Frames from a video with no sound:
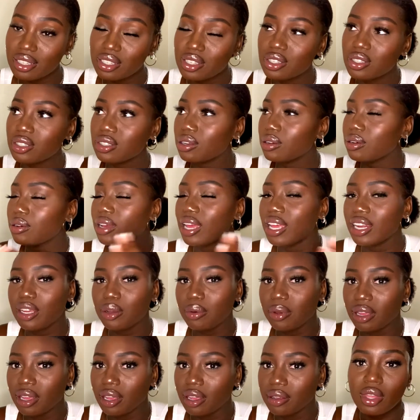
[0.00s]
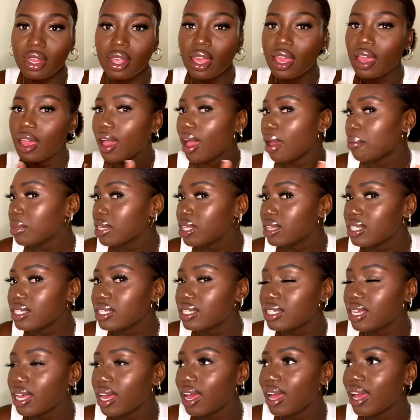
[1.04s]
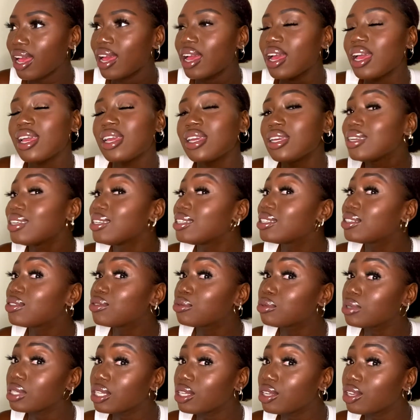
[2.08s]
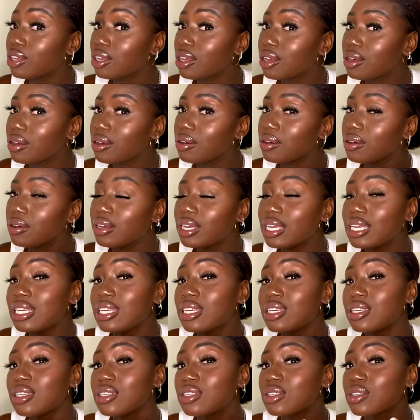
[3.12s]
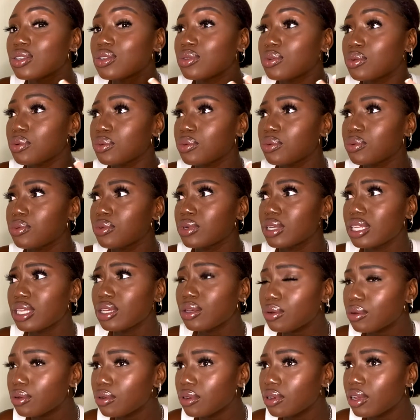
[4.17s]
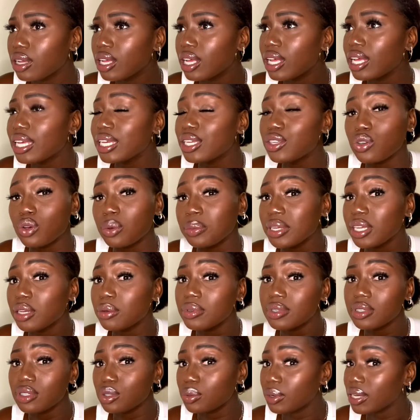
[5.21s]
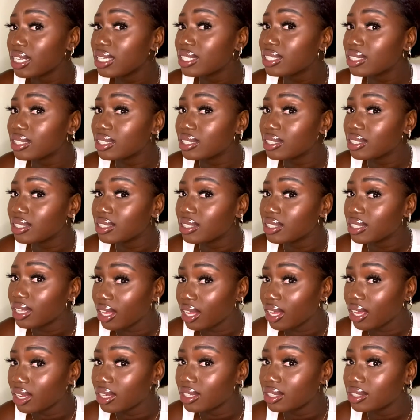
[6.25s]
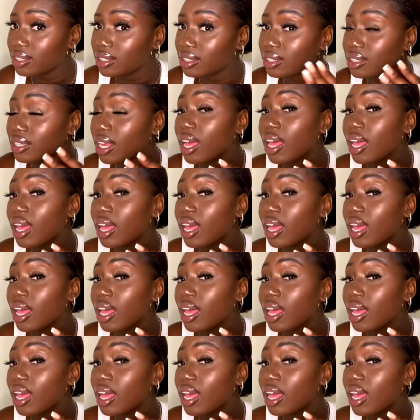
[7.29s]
So anyway, meet this guy. He's really cute. He's really cool. He told me he was 26.